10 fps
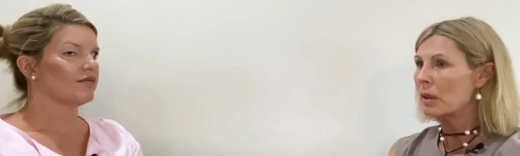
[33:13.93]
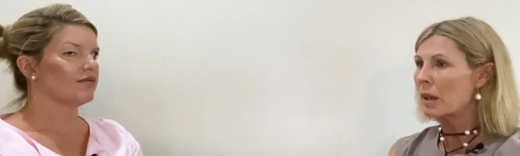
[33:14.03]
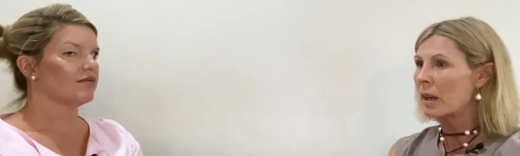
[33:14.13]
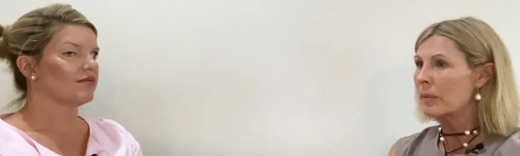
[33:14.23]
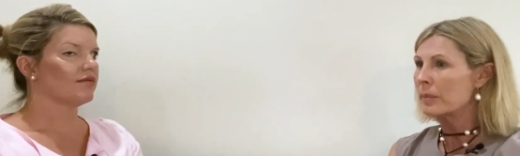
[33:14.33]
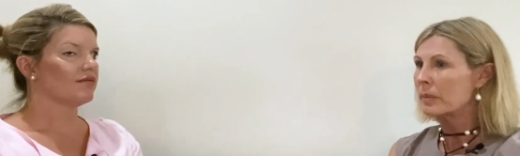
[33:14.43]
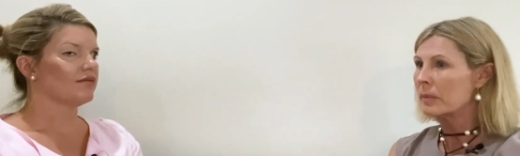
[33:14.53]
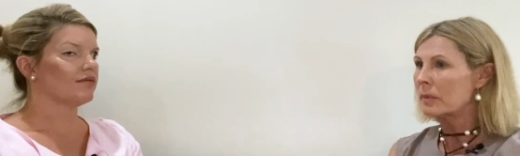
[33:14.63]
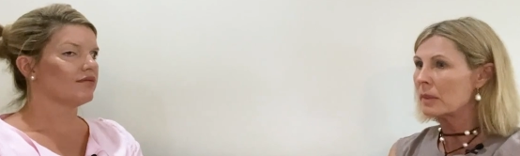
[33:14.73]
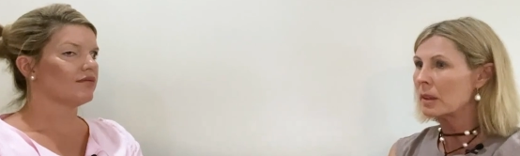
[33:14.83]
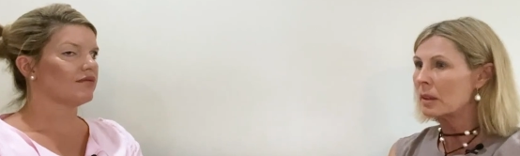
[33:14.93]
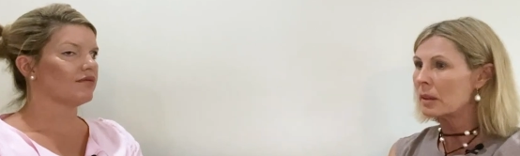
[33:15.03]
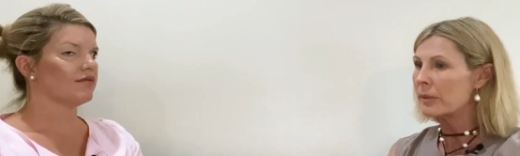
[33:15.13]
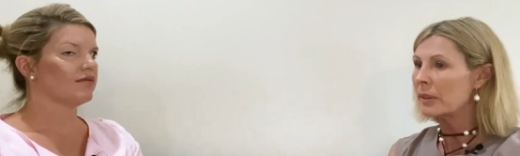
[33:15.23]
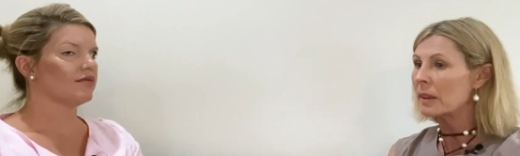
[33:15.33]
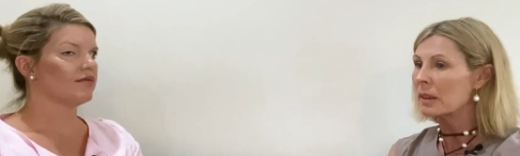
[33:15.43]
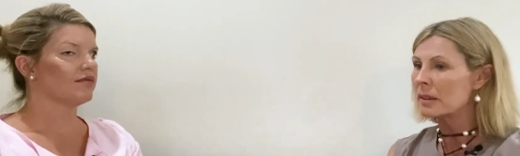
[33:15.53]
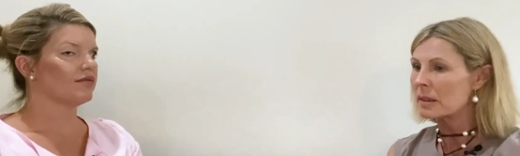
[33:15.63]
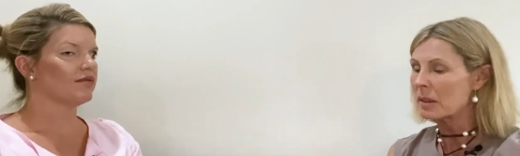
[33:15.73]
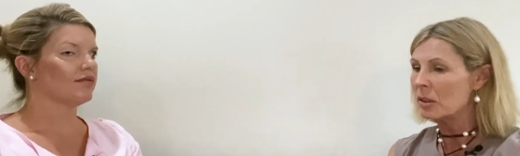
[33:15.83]
Speaker 1: Um, you know, your
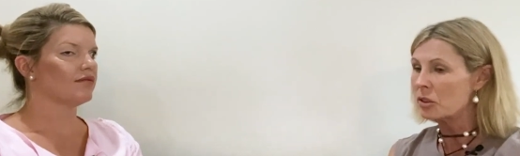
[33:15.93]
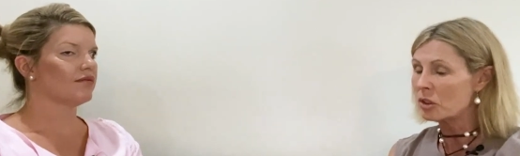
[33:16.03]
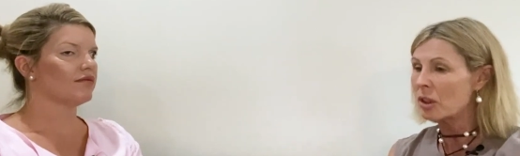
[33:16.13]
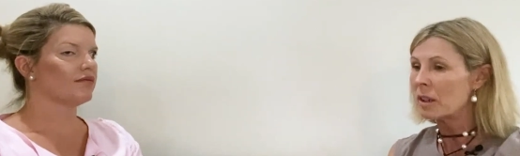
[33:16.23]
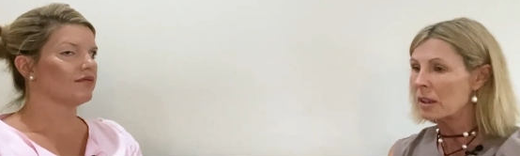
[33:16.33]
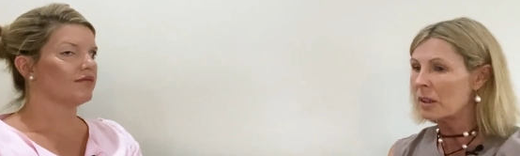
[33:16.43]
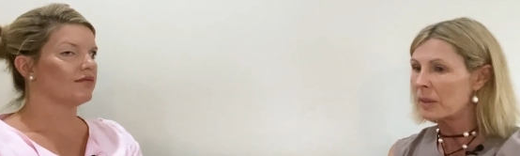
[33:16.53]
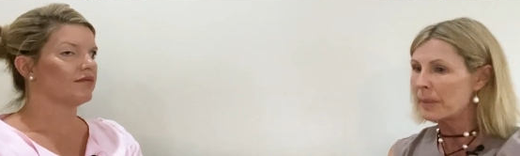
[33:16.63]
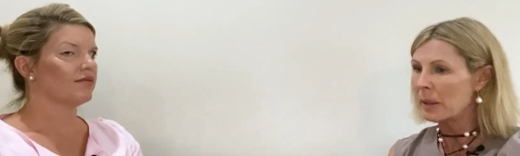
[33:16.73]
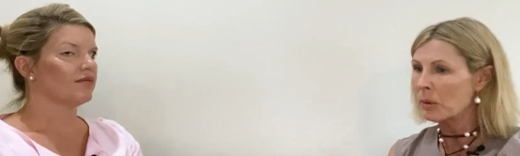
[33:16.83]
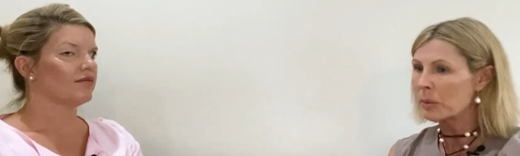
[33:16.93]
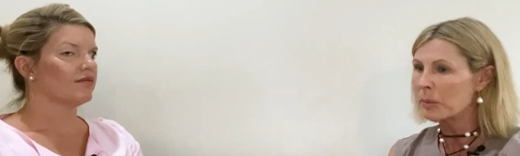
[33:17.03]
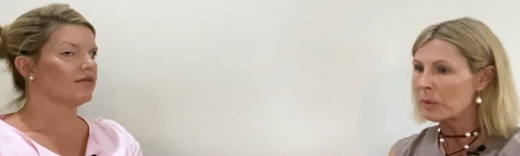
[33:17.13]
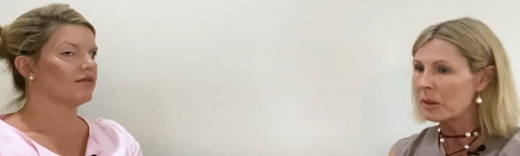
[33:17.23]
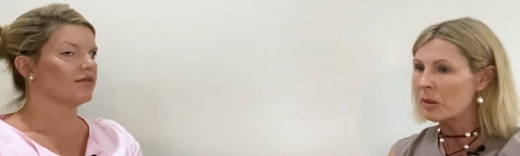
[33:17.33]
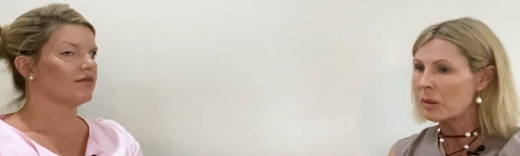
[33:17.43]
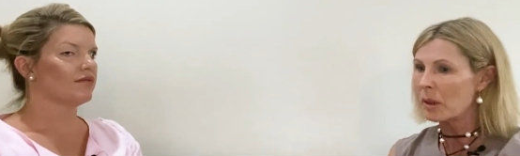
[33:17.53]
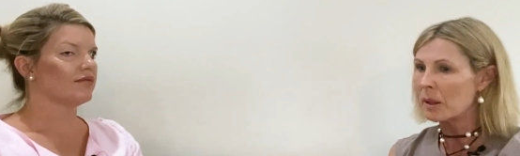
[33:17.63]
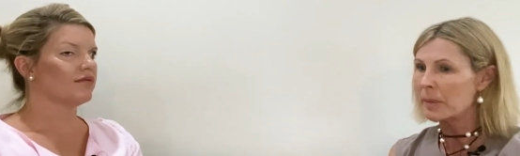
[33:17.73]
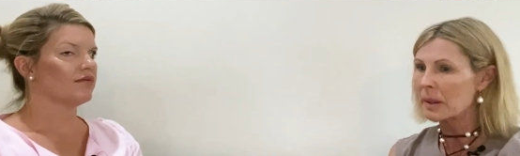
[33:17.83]
feelings and your journey that you've been on with your
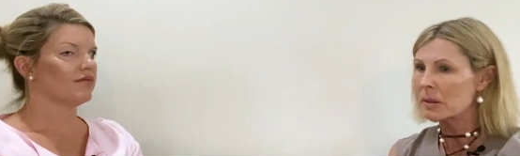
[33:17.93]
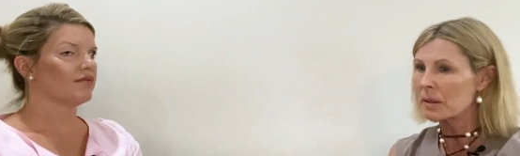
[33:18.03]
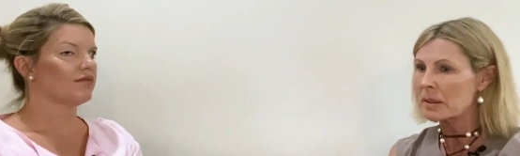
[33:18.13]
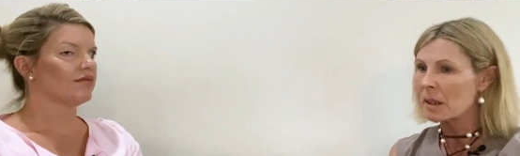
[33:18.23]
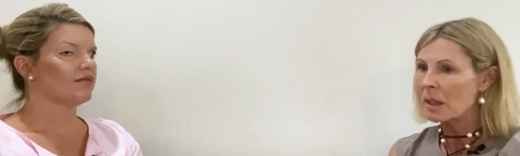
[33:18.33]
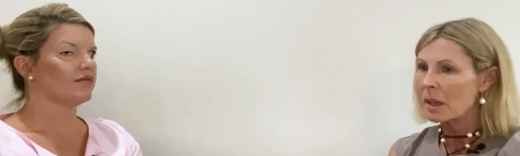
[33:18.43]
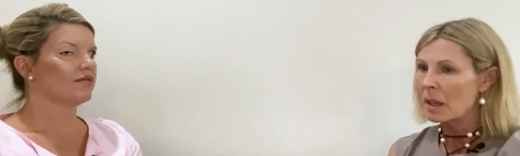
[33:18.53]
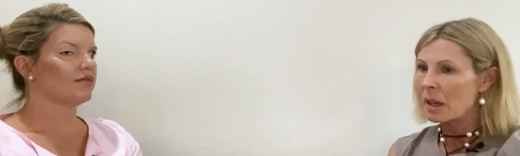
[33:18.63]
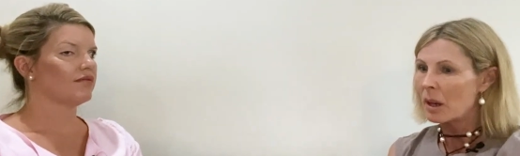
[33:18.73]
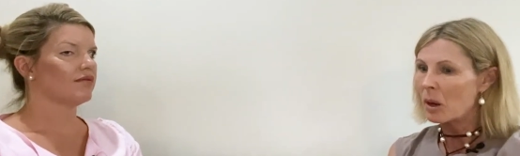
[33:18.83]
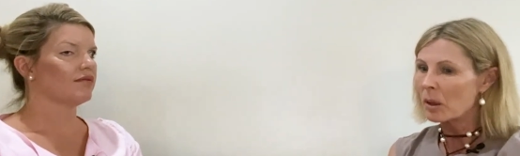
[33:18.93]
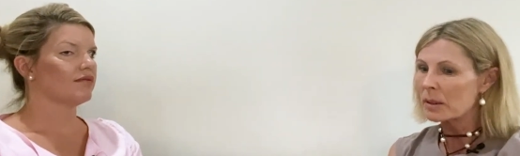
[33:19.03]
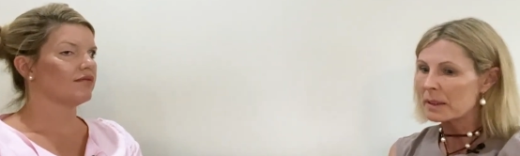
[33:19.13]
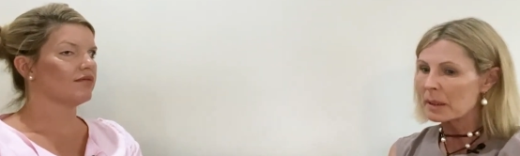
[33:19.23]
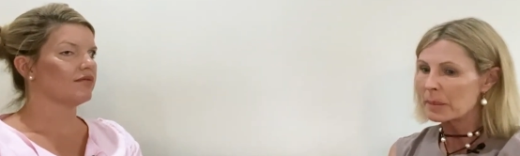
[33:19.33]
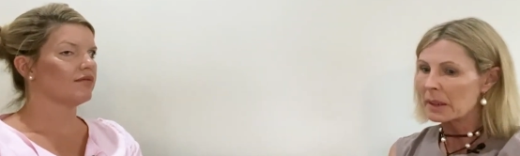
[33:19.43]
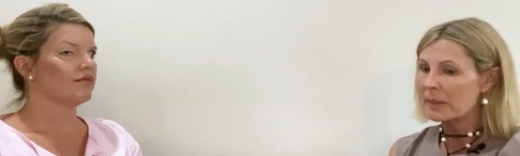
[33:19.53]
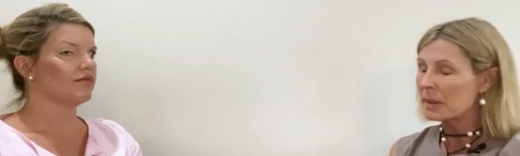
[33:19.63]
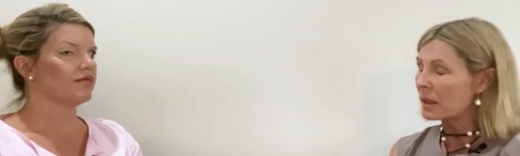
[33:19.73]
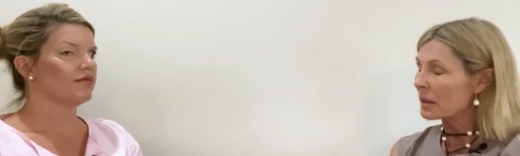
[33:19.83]
eye because I honestly believe
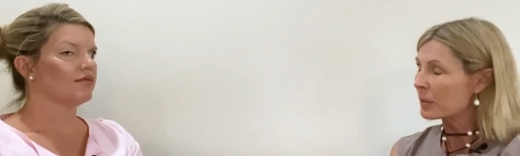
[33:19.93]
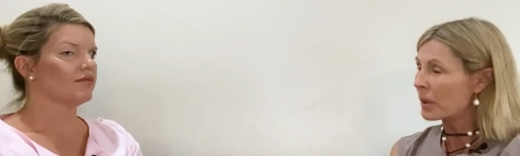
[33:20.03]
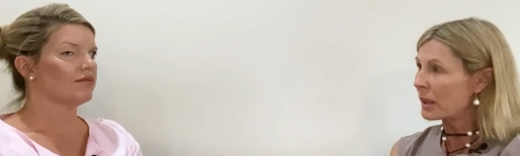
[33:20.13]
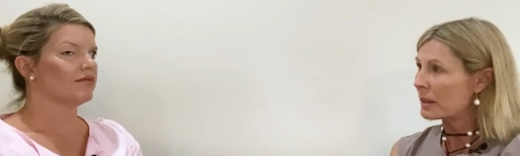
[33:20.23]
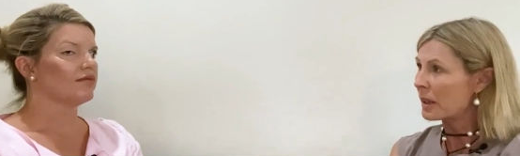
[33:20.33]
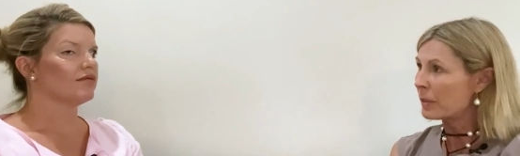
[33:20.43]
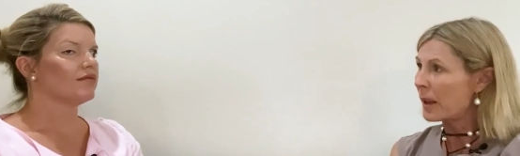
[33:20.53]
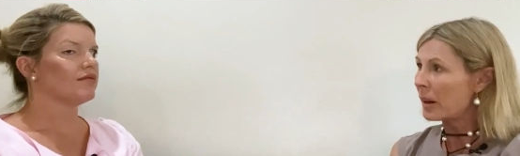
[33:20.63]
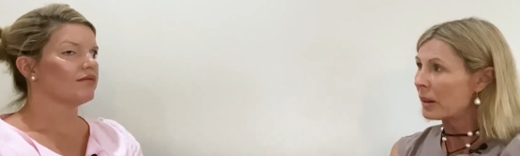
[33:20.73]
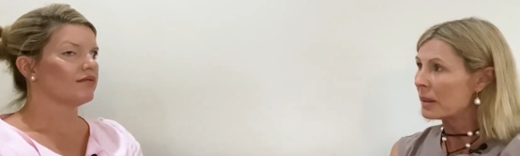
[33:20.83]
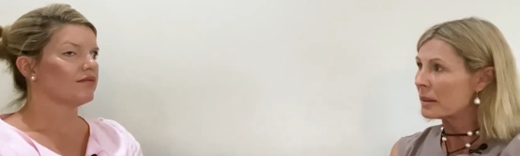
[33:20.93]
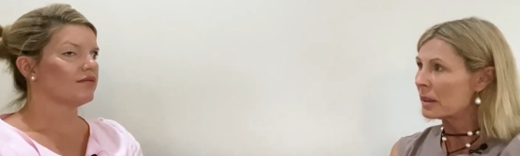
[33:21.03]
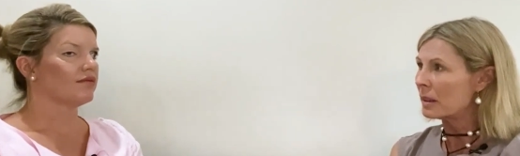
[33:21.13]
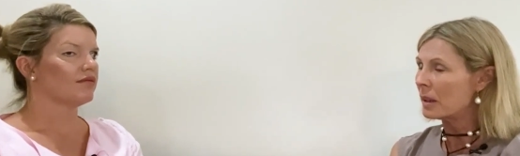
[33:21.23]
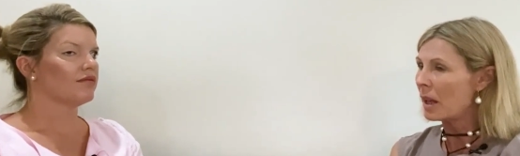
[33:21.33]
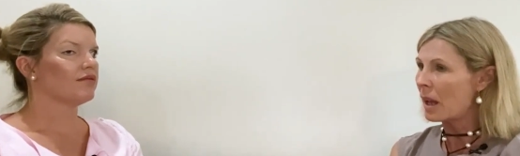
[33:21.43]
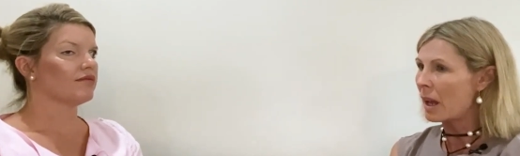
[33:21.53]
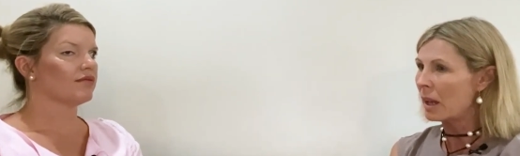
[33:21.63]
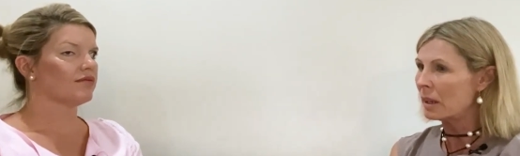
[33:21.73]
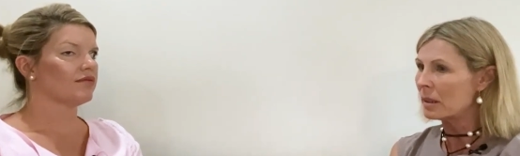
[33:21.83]
it does break down barriers and
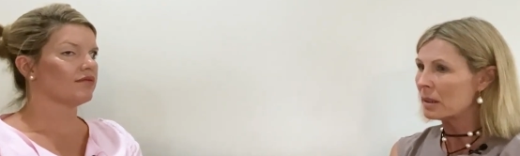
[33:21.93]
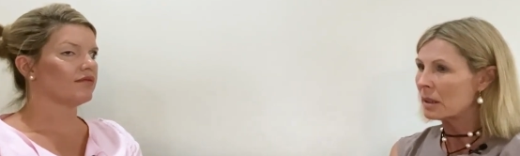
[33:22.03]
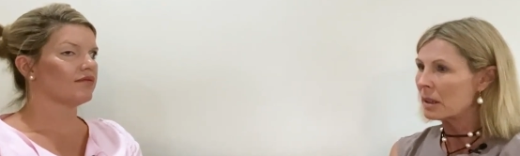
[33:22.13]
and